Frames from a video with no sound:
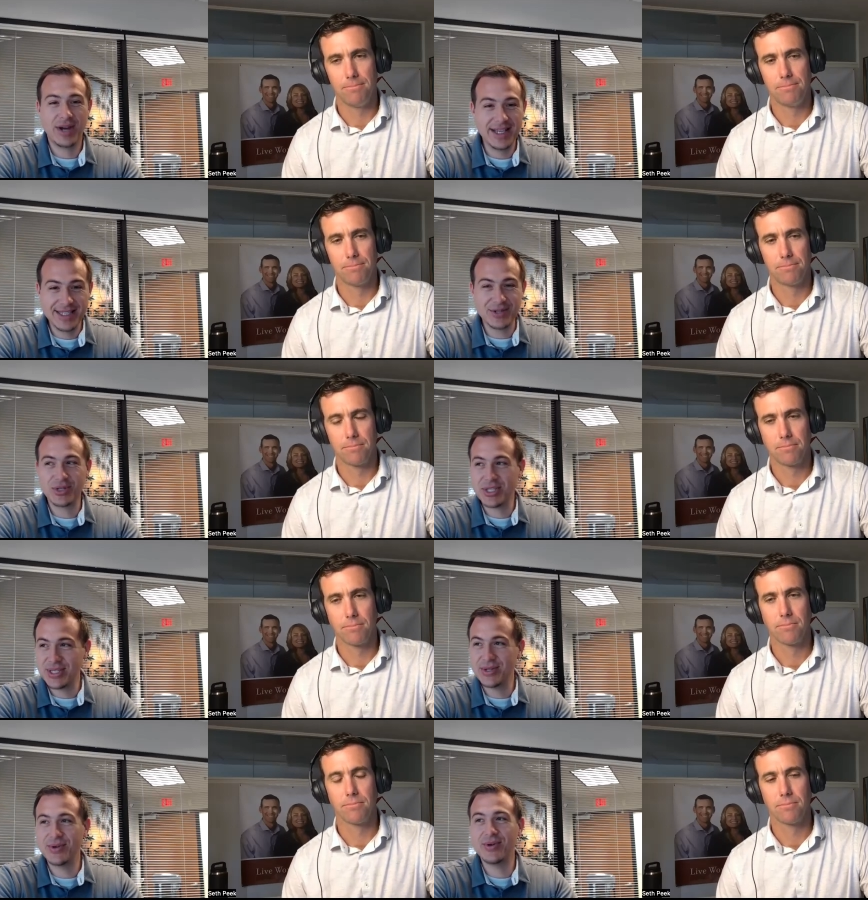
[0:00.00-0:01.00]
Speaker 1: prices are
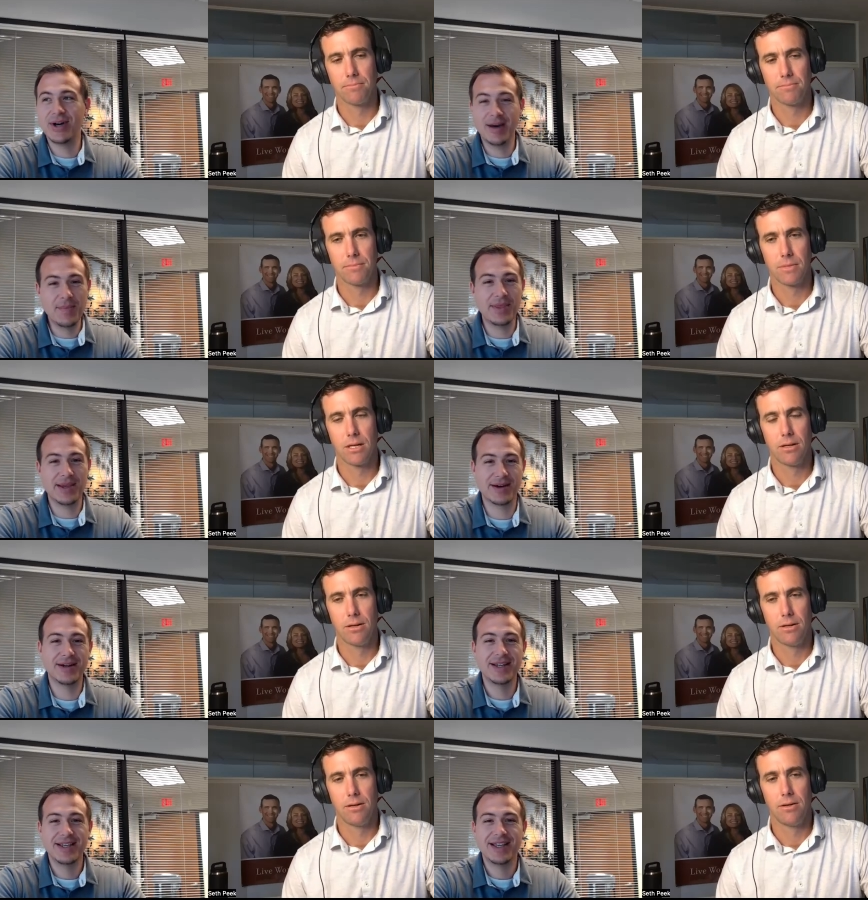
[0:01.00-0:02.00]
still up there
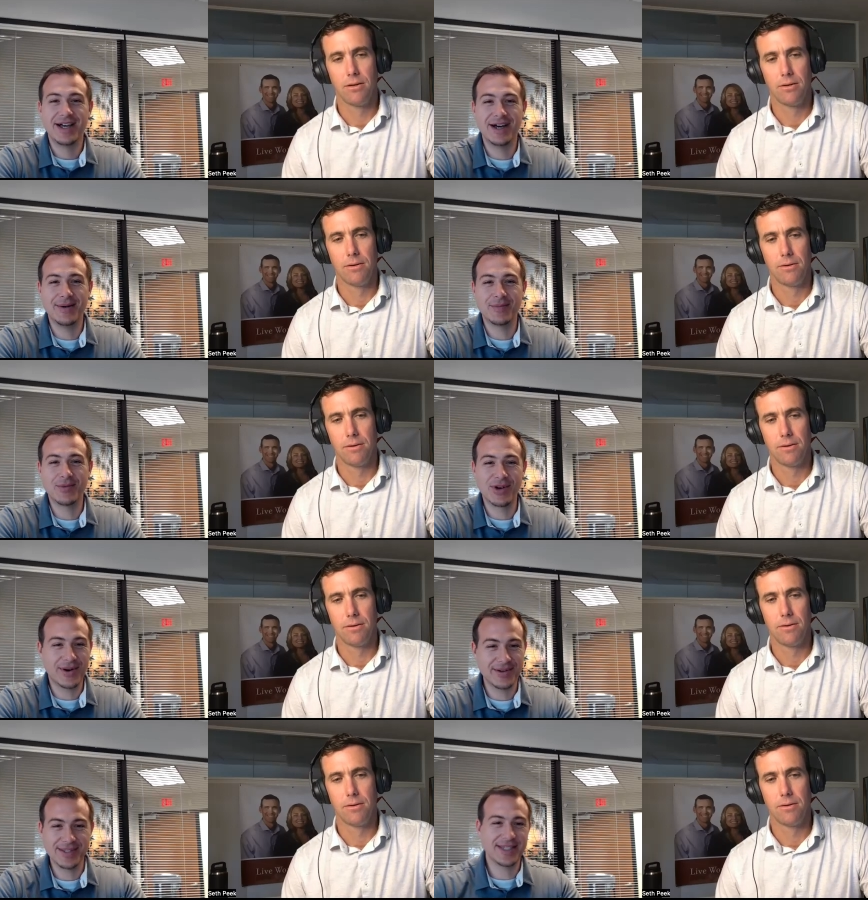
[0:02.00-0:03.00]
um,
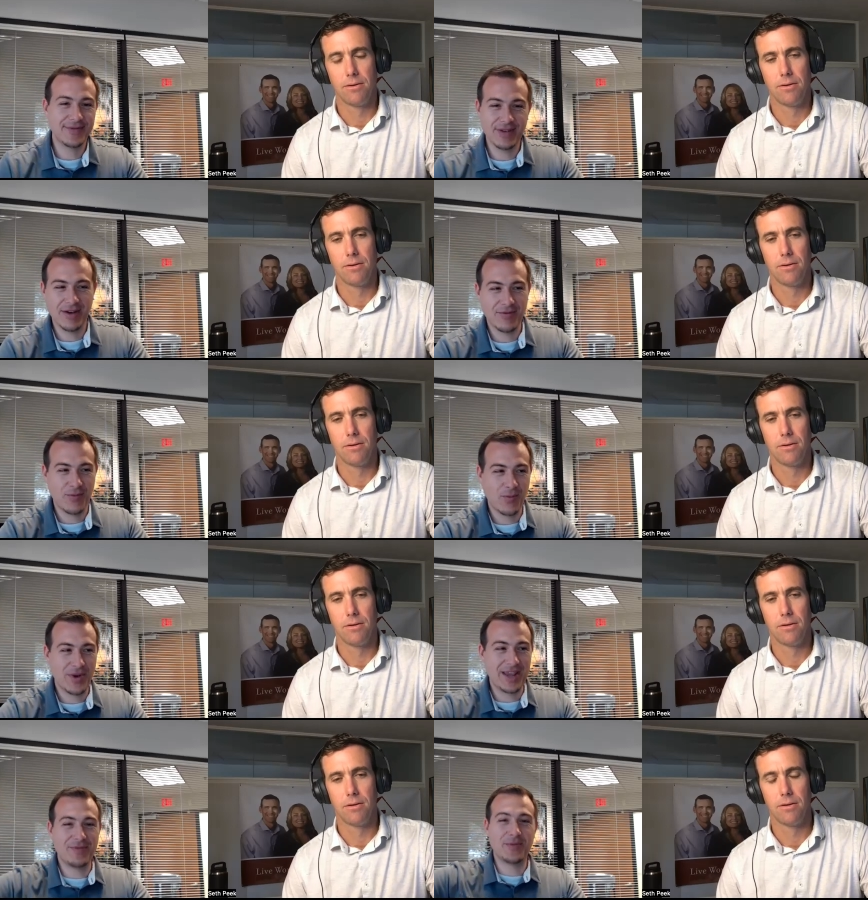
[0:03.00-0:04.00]
regardless of, of
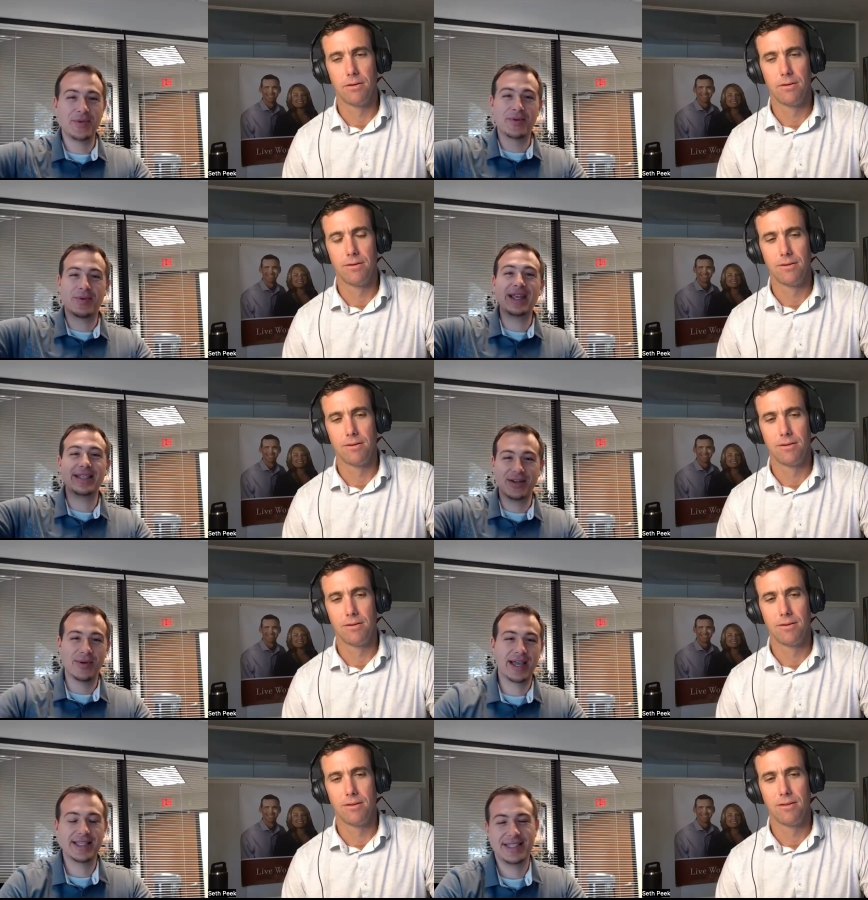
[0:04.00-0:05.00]
even with the rates
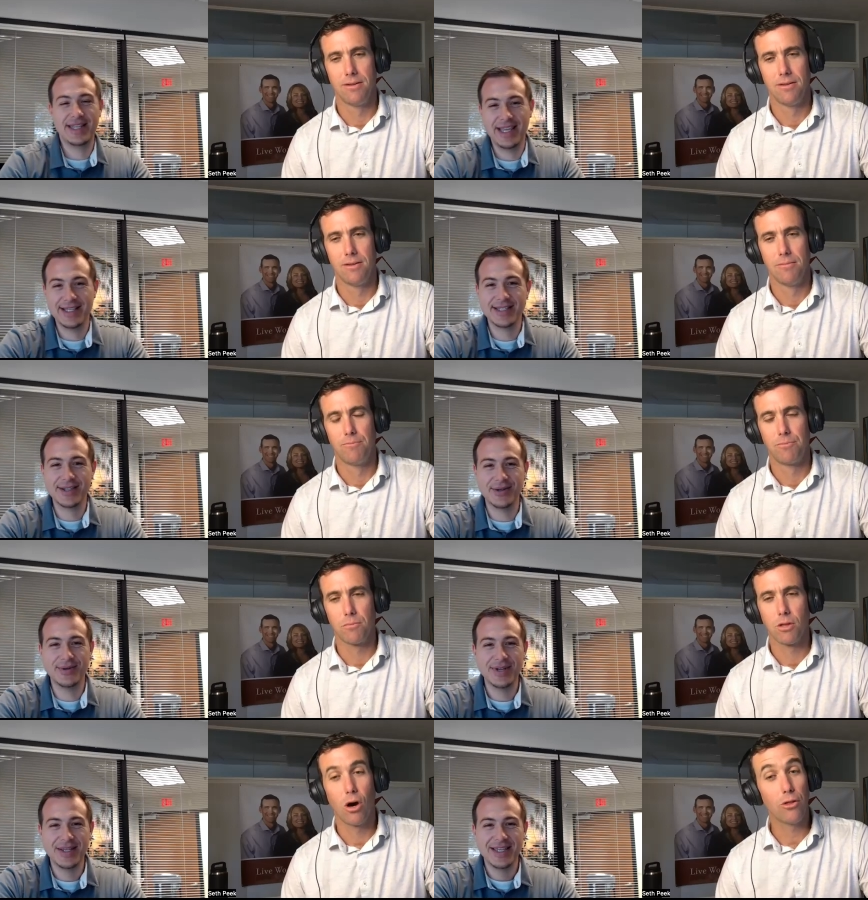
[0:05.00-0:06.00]
going at today.
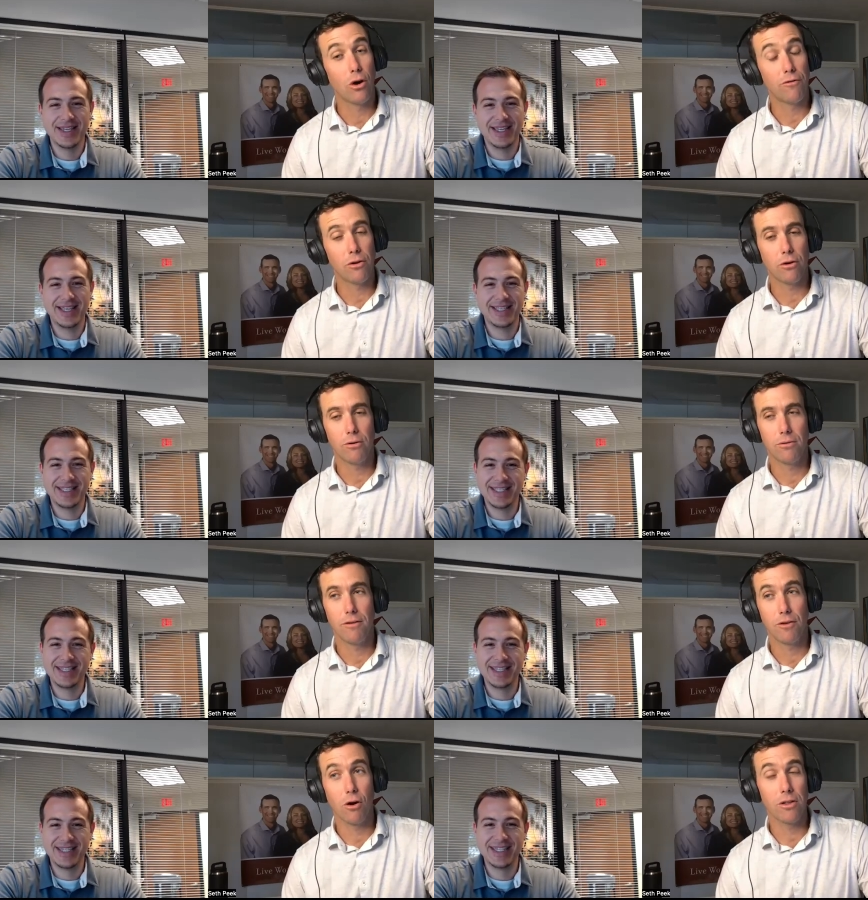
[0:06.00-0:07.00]
So,
Speaker 2: although if you
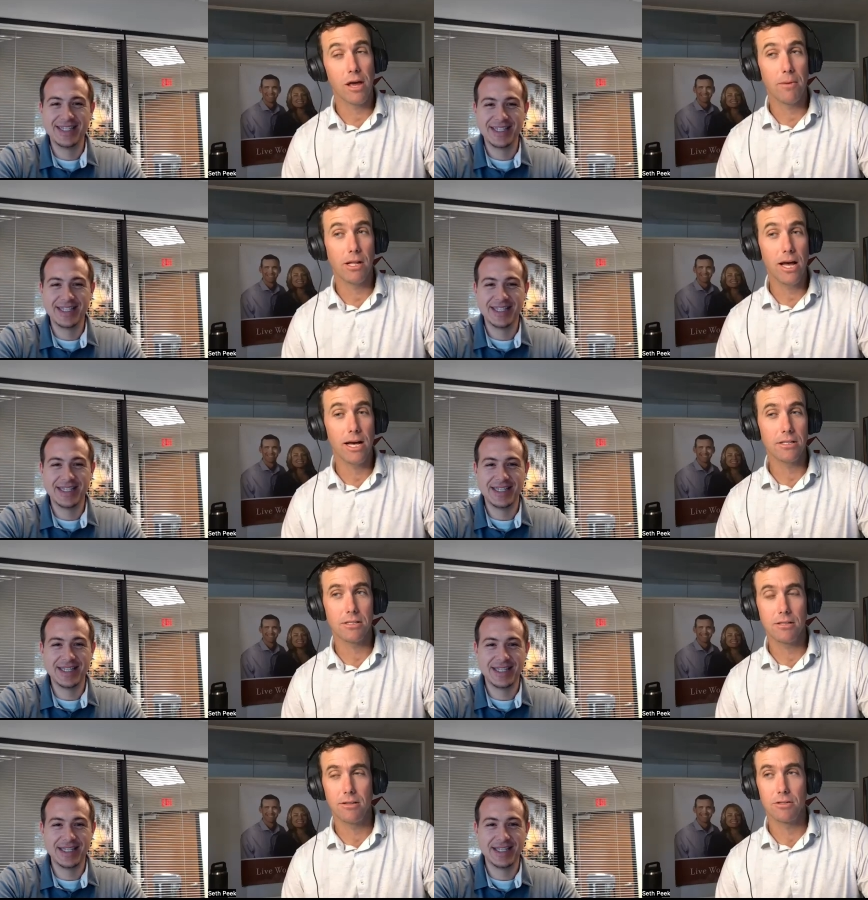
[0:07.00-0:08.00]
if you go on the
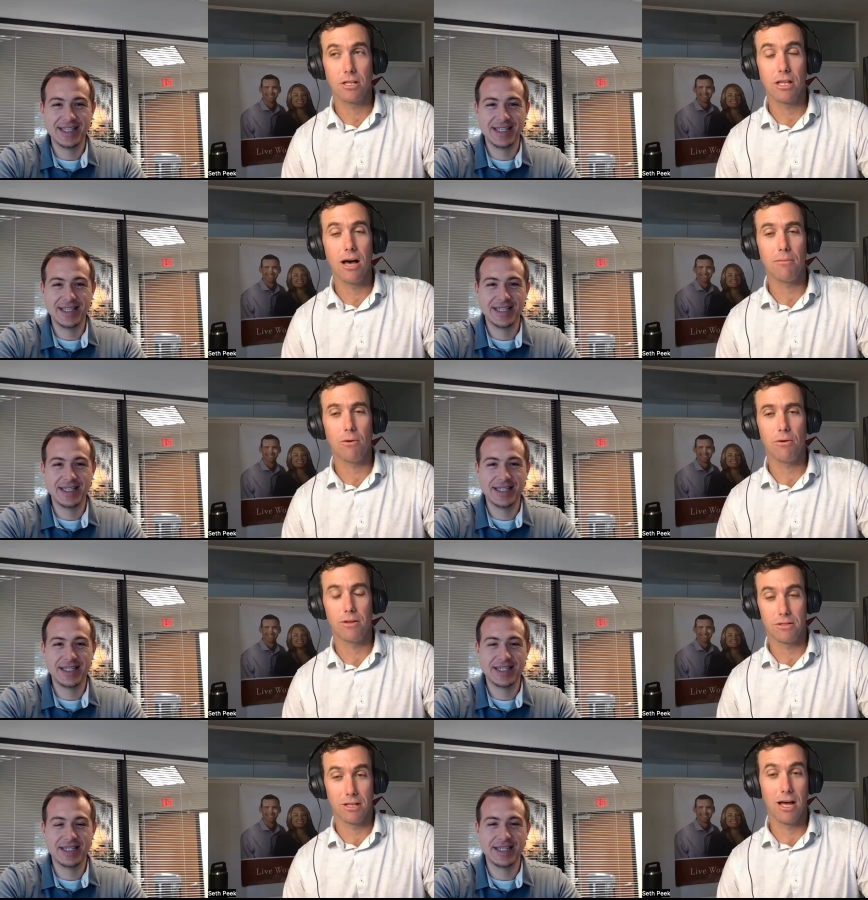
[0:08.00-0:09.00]
MLS, there's a lot more
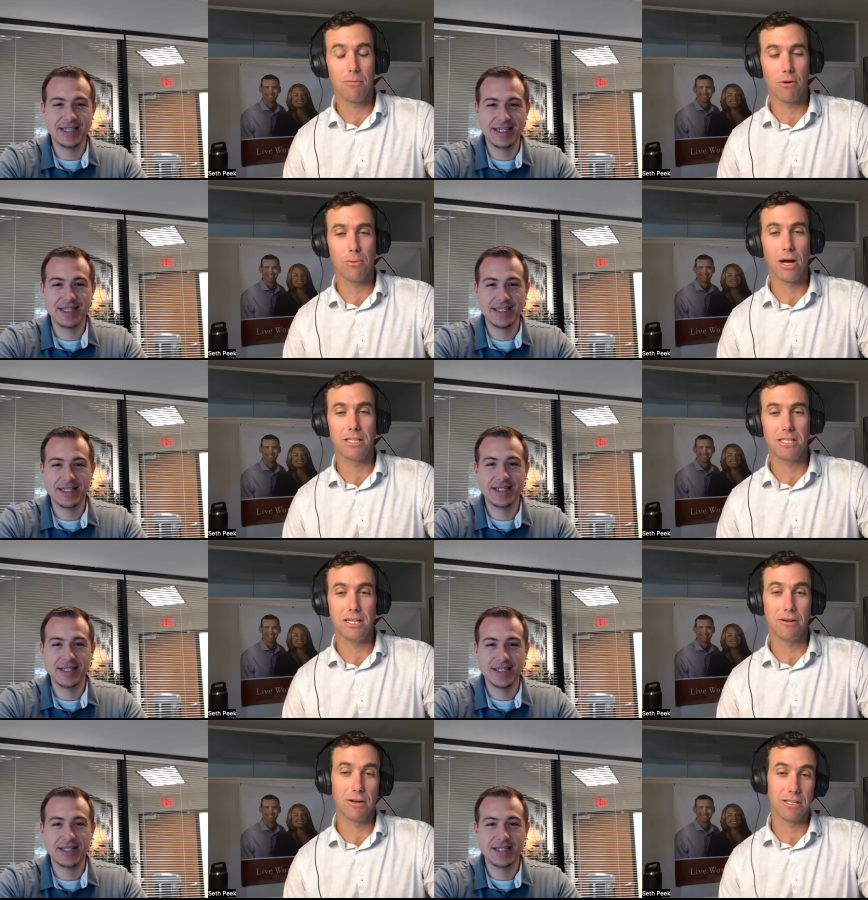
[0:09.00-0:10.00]
there's a lot more price
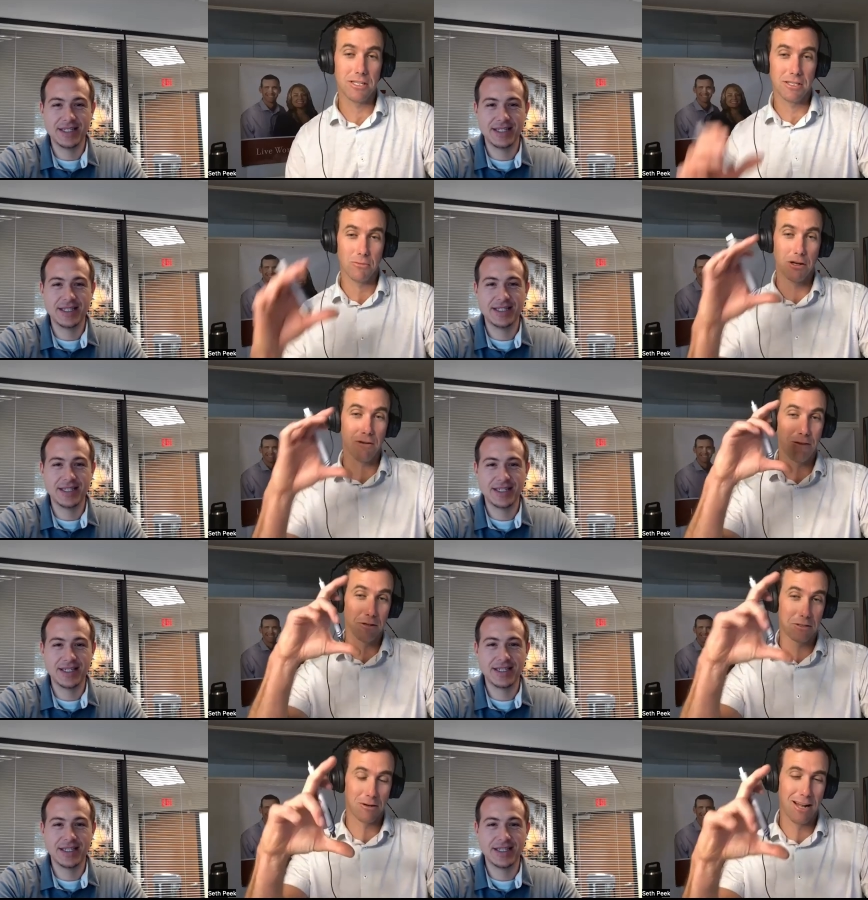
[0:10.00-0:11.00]
decreases when you
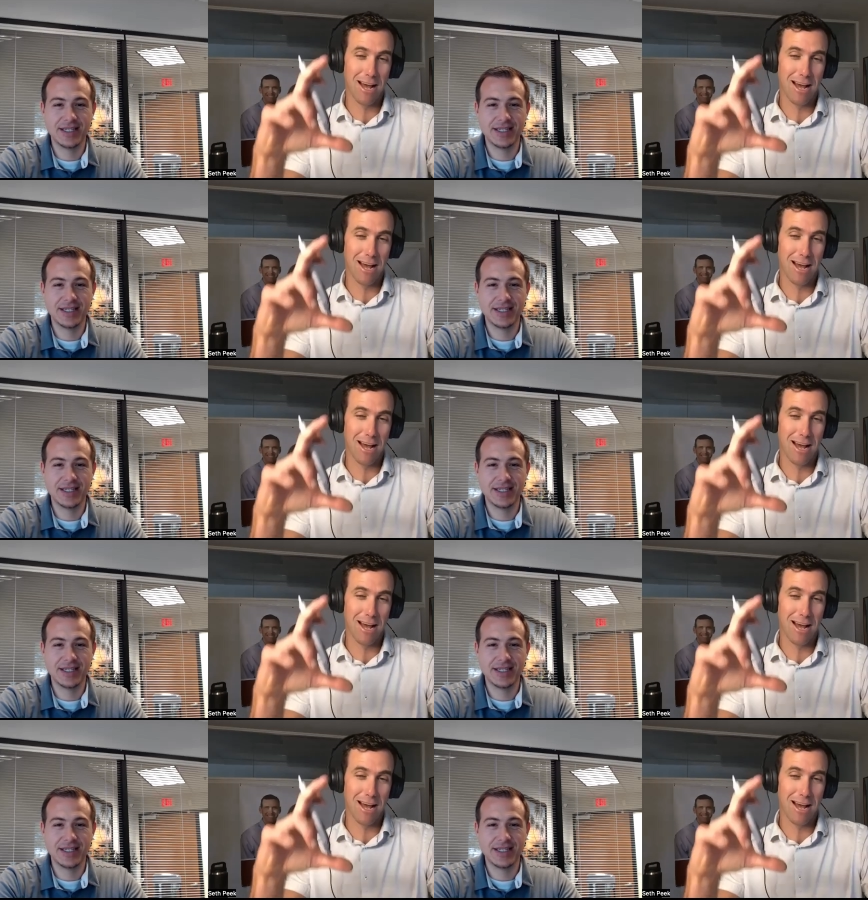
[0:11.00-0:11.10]
filter it